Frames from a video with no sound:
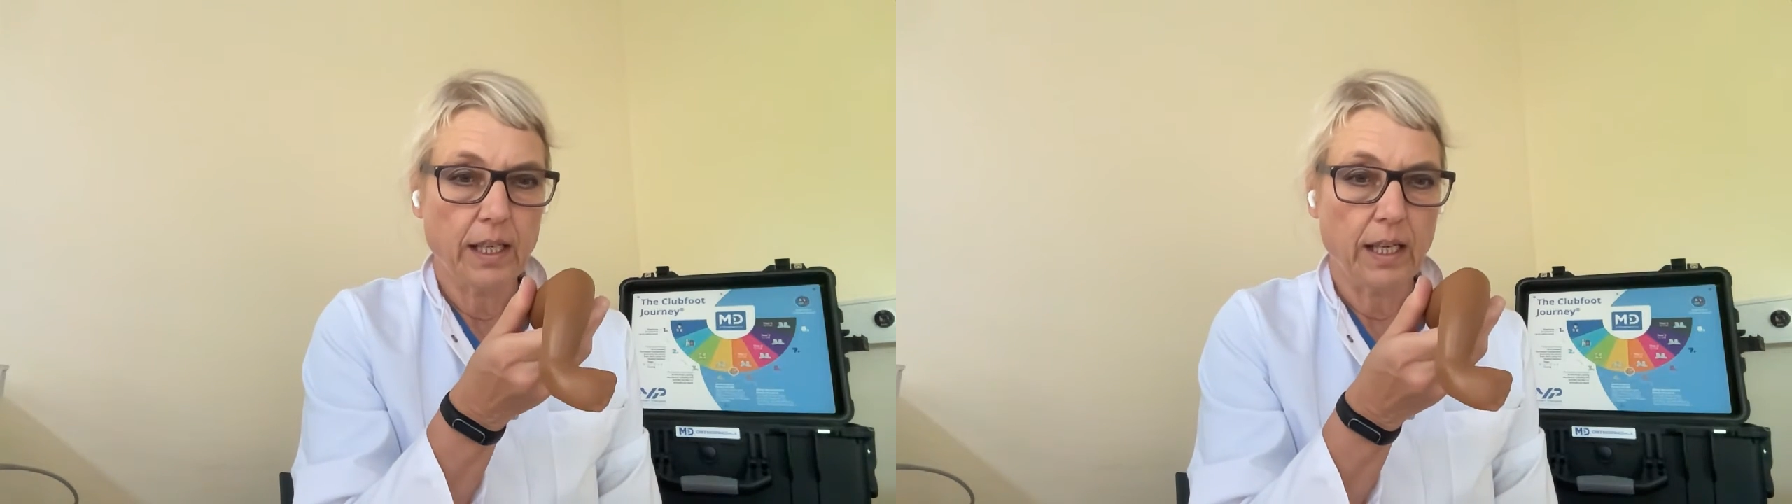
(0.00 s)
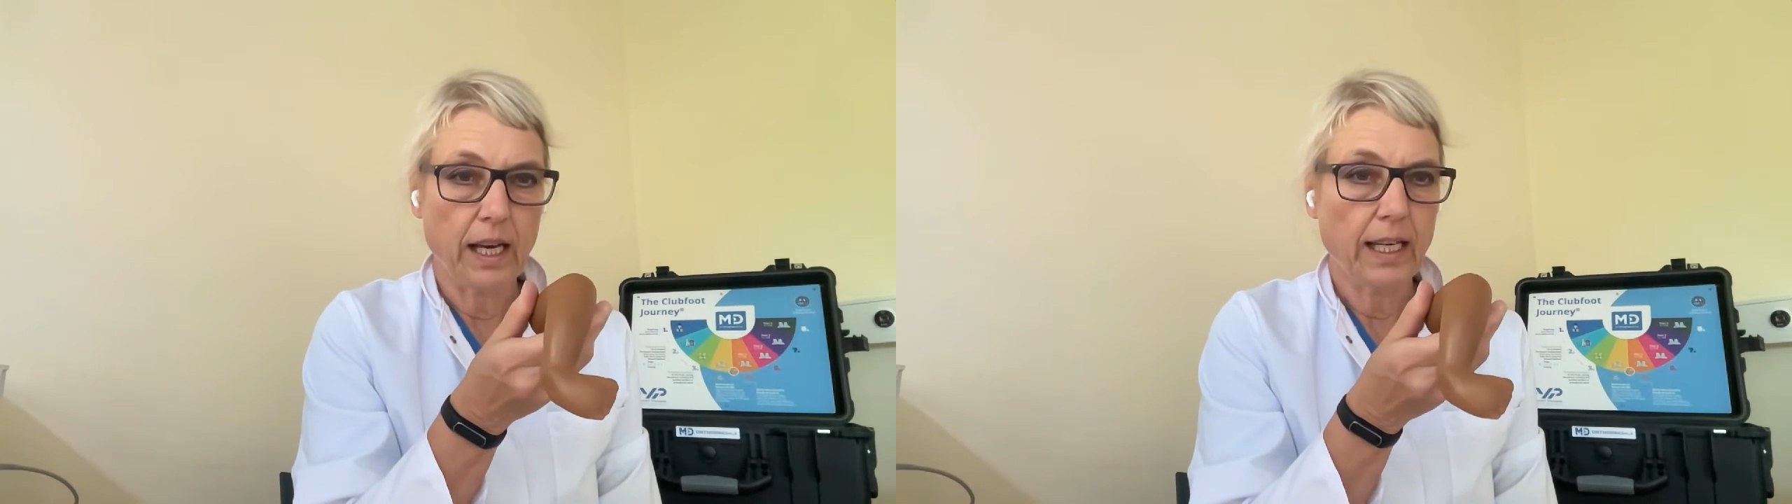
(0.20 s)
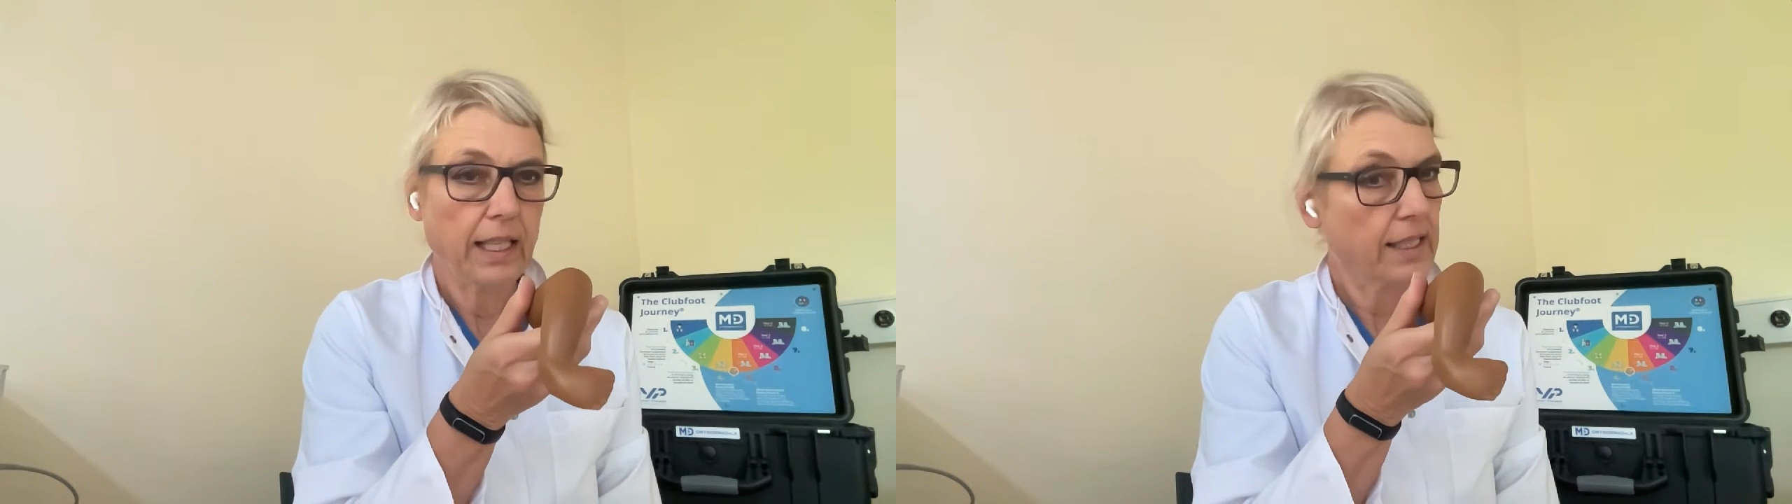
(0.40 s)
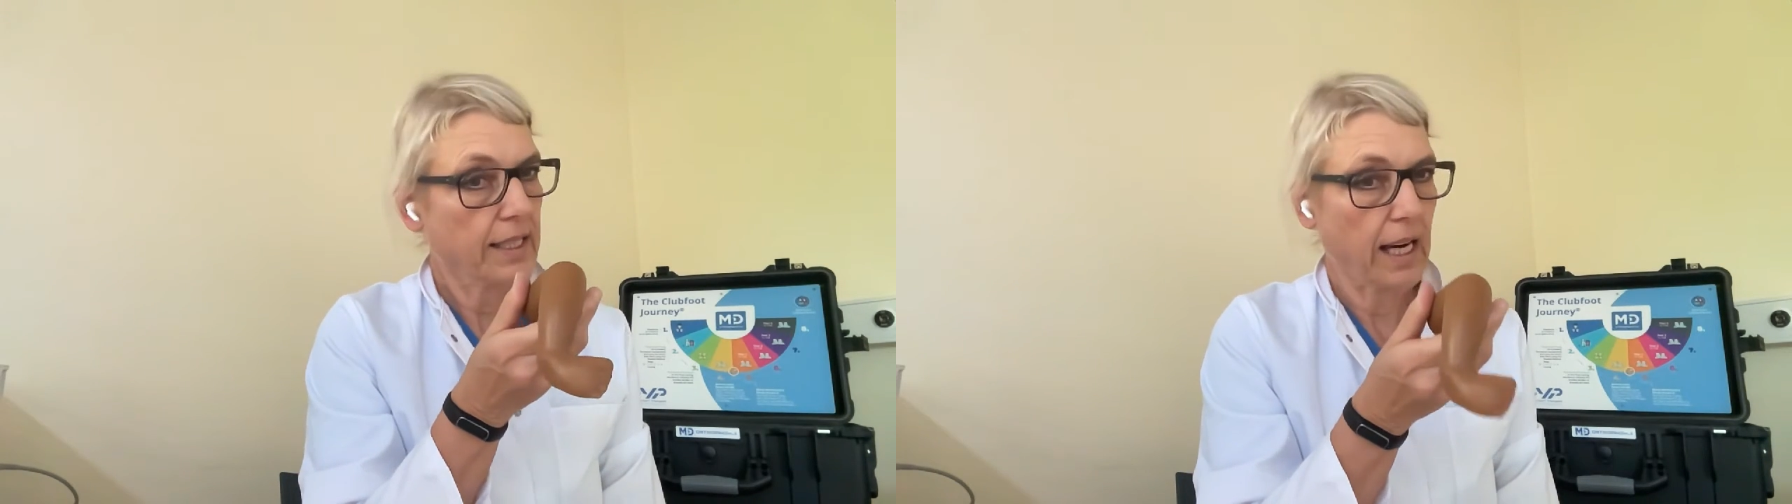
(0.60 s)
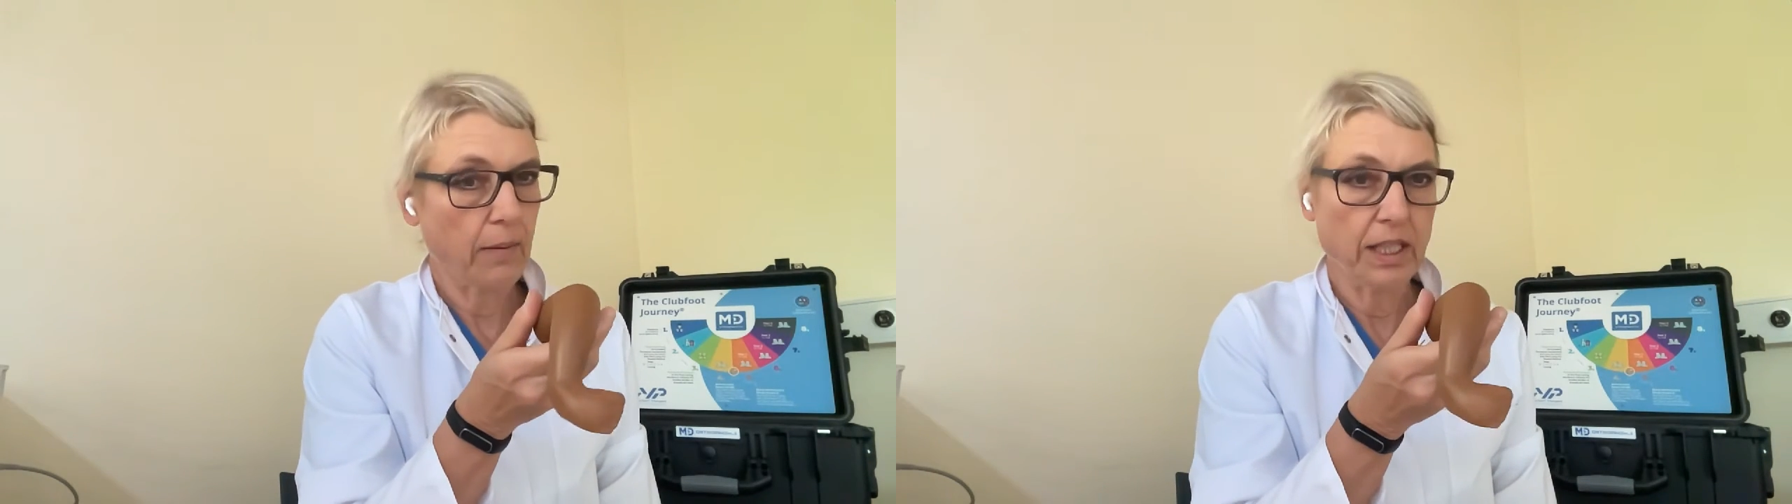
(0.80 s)
like it's
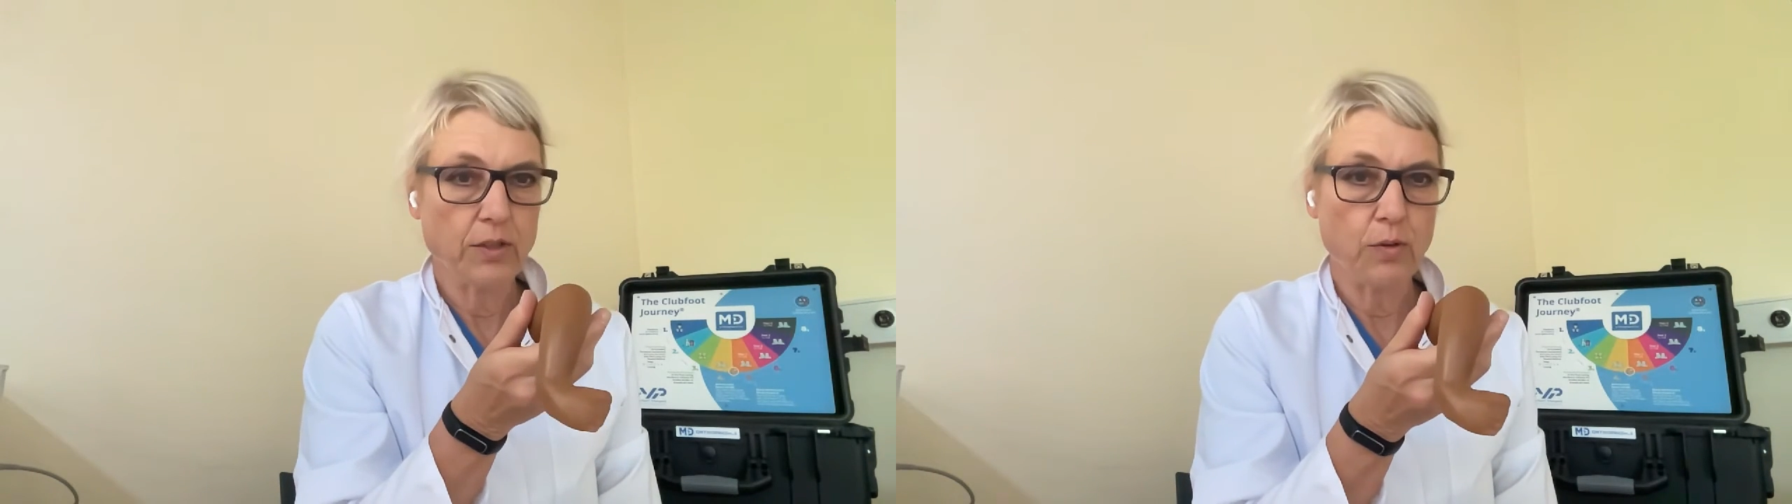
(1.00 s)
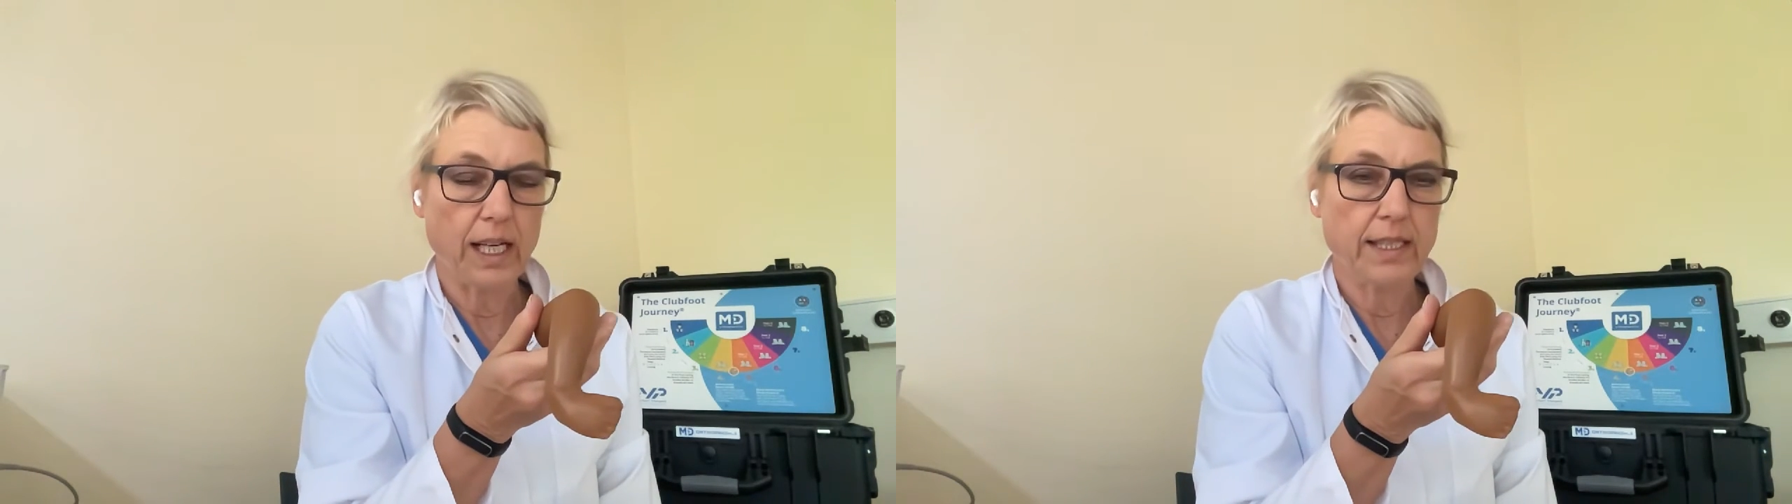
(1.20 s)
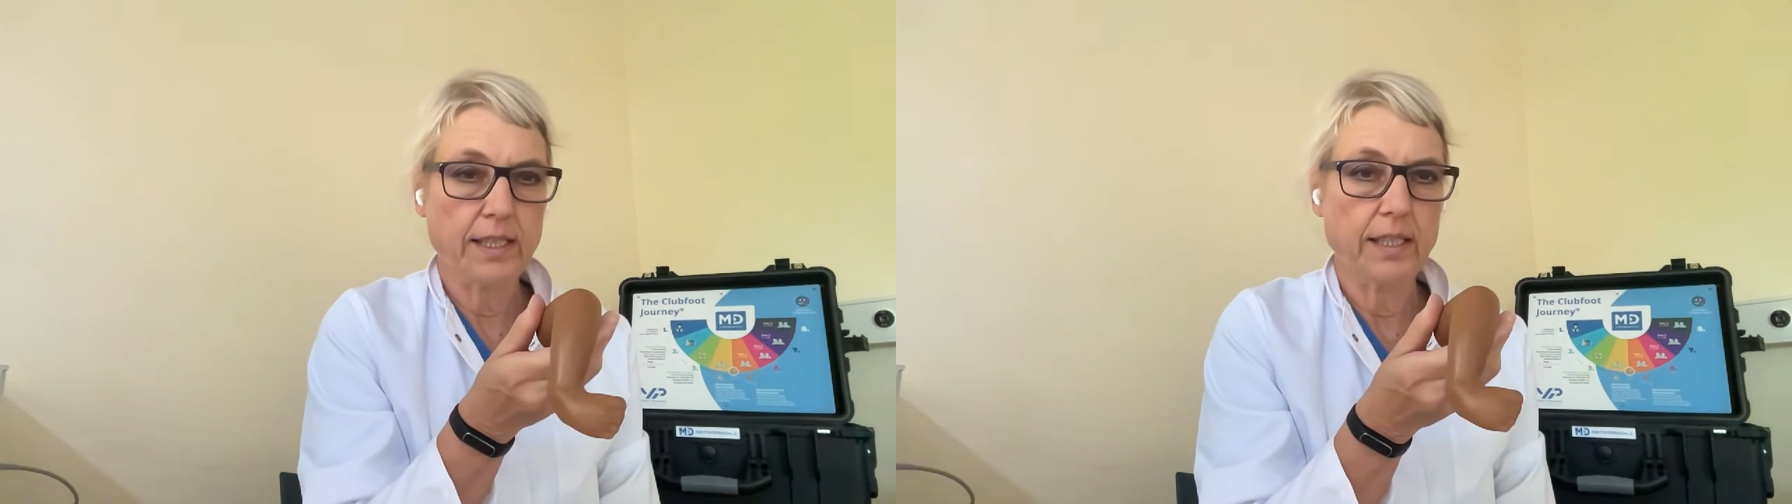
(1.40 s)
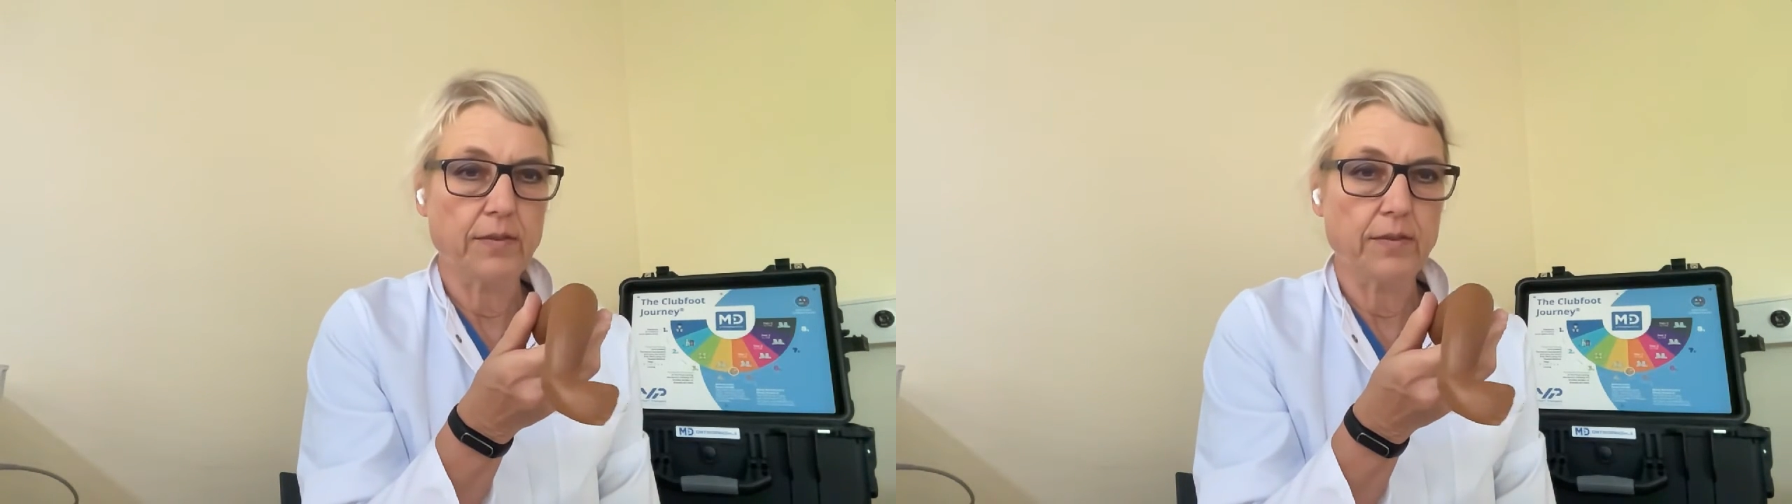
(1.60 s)
coming to us